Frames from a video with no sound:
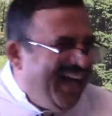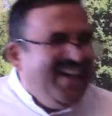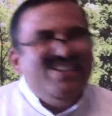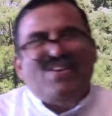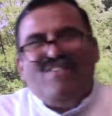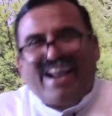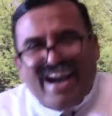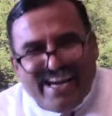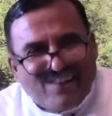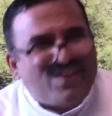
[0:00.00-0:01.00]
So
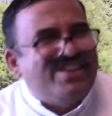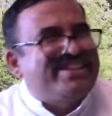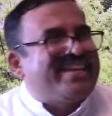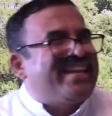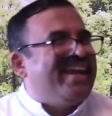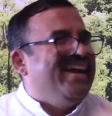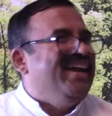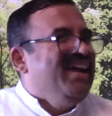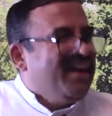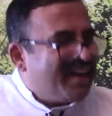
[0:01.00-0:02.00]
variety of solutions are there.
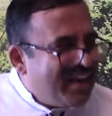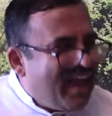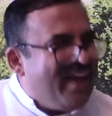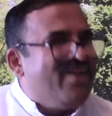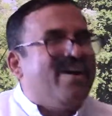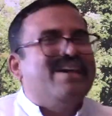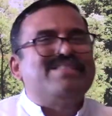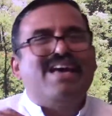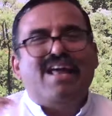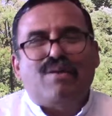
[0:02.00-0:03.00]
Kriya Yoga is
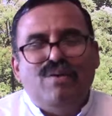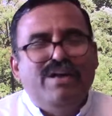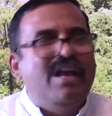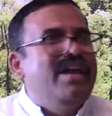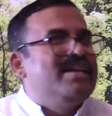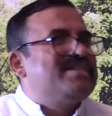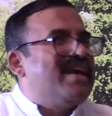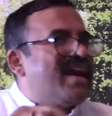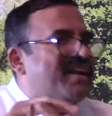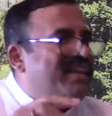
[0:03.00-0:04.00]
there, Kundalini is
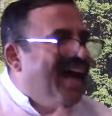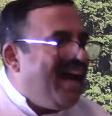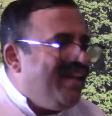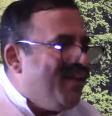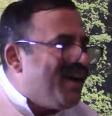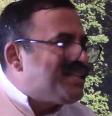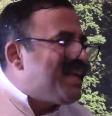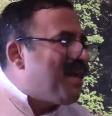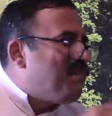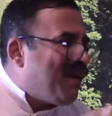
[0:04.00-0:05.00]
there, Jnana Yoga is
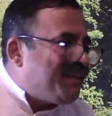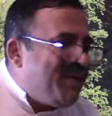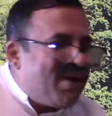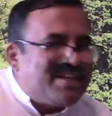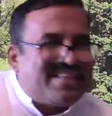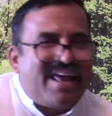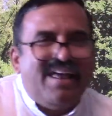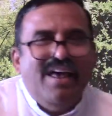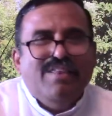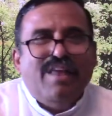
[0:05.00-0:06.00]
there, Bhakti Yoga is there.
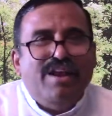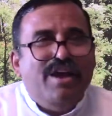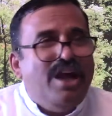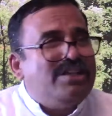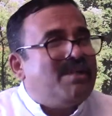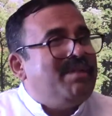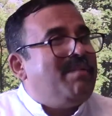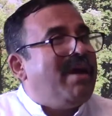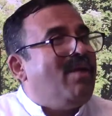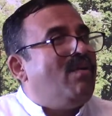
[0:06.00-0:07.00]
Then each of
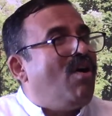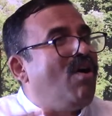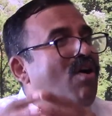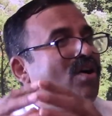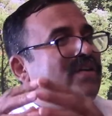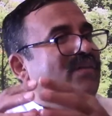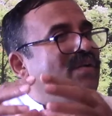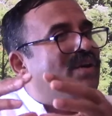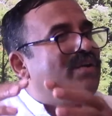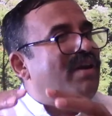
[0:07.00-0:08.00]
them have a lot of
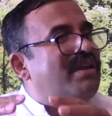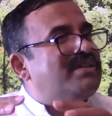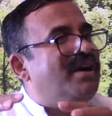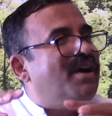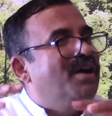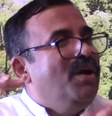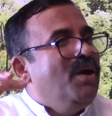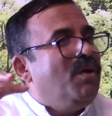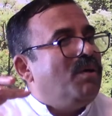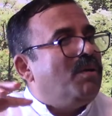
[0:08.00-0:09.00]
what you call as
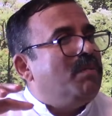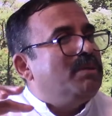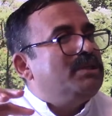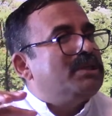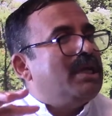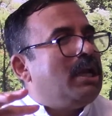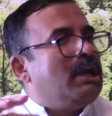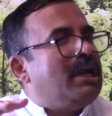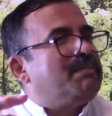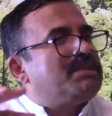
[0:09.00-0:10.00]
this
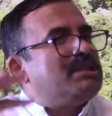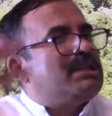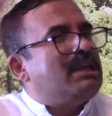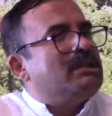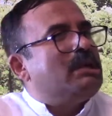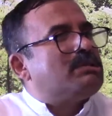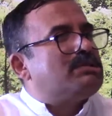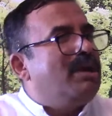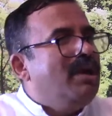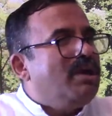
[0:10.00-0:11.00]
enlightened person is like
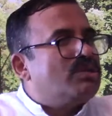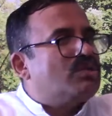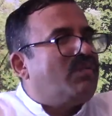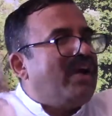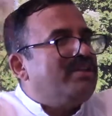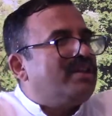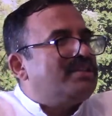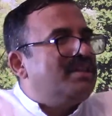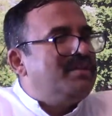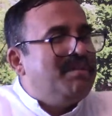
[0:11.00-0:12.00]
this. It's
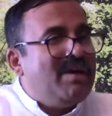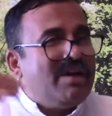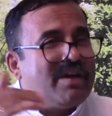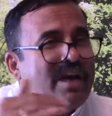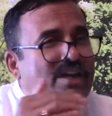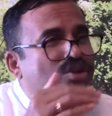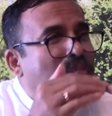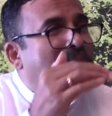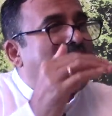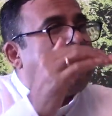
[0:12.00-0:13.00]
fantastic. They will create a
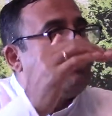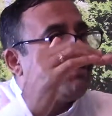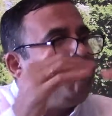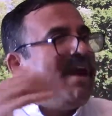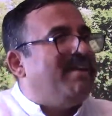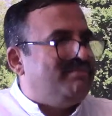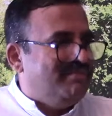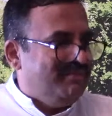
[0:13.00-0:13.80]
Superman out of man.